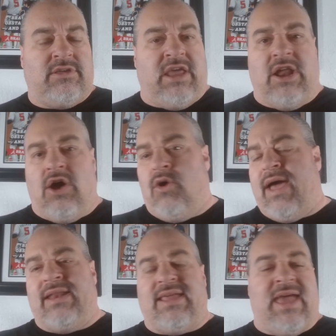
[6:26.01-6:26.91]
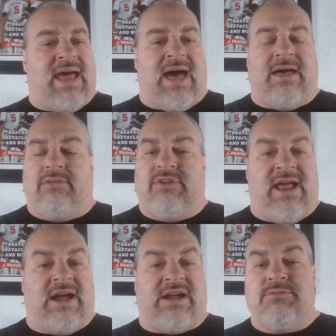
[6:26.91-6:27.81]
you know, and they're
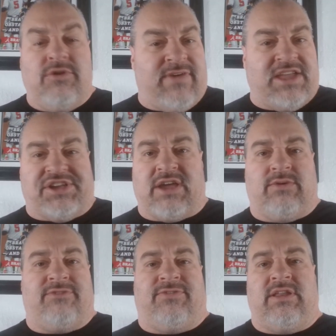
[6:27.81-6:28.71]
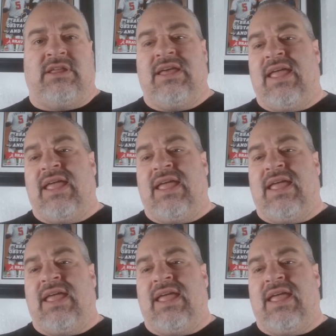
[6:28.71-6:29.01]
not going to move AJ Griffin.